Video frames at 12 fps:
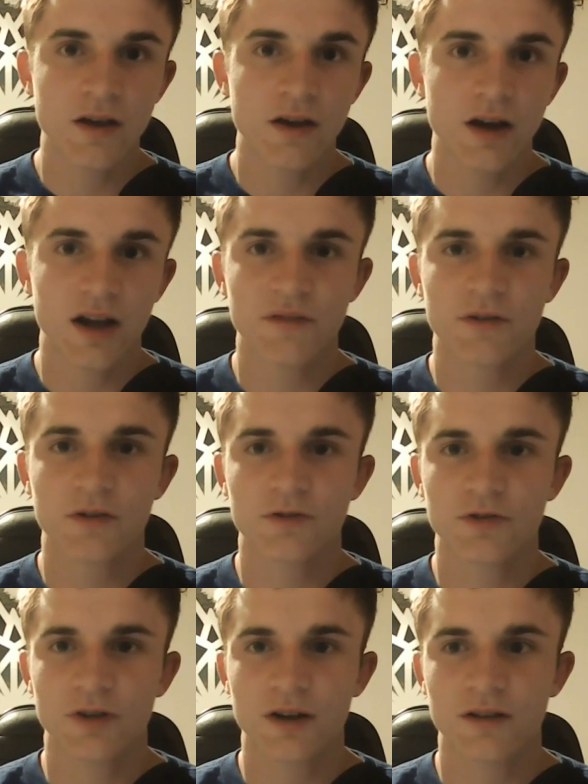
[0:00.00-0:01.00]
I never
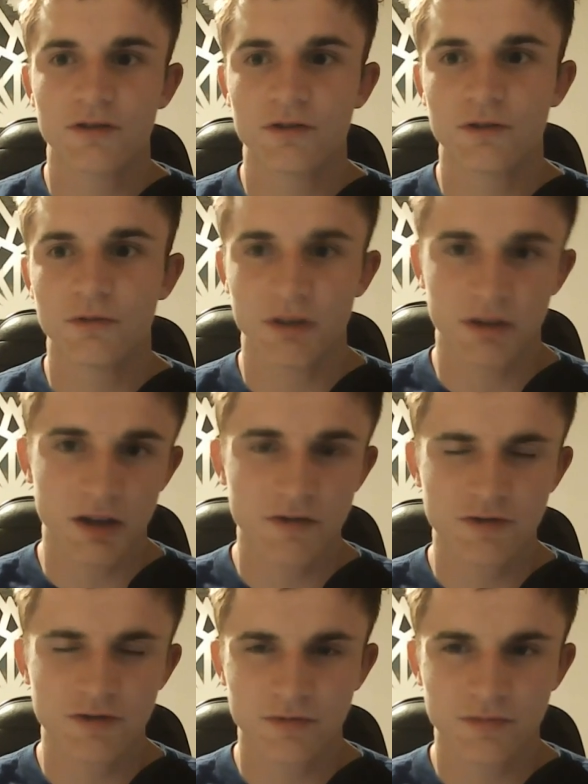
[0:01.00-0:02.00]
try to
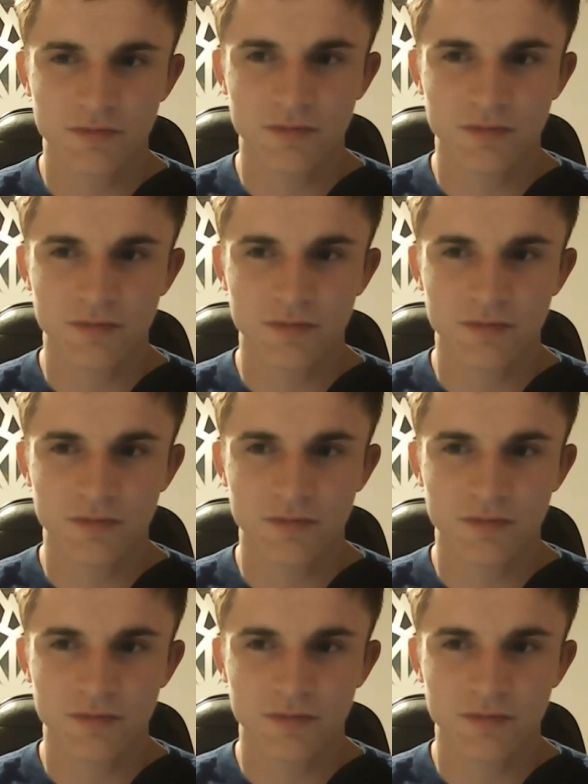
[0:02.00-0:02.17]
engage.